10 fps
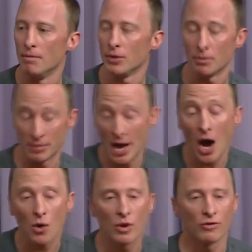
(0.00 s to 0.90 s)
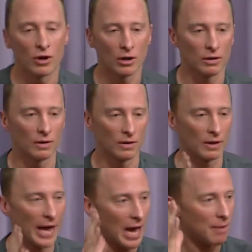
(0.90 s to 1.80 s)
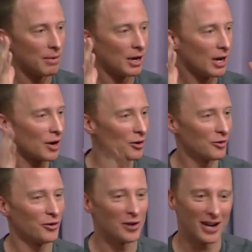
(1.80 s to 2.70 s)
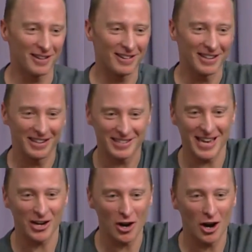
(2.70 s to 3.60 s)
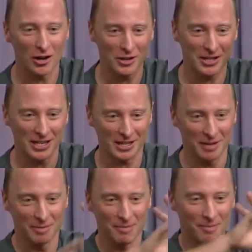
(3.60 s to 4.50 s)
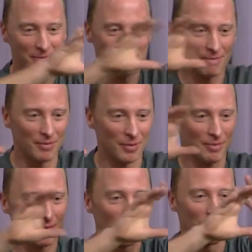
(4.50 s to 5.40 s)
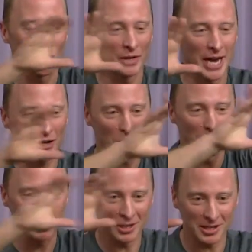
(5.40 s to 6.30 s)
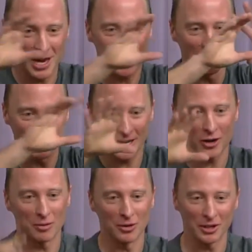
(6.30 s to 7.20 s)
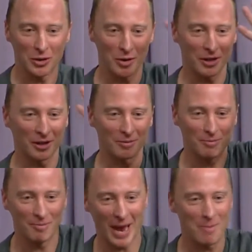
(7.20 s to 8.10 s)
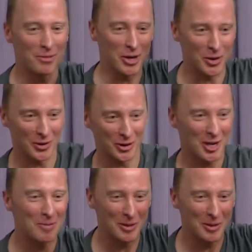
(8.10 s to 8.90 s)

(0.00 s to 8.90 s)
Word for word: You know, now we've got this lab, I don't know if you guys see it in San Carlos, there's the old Nectar building is now the Natera building with the embryo on the top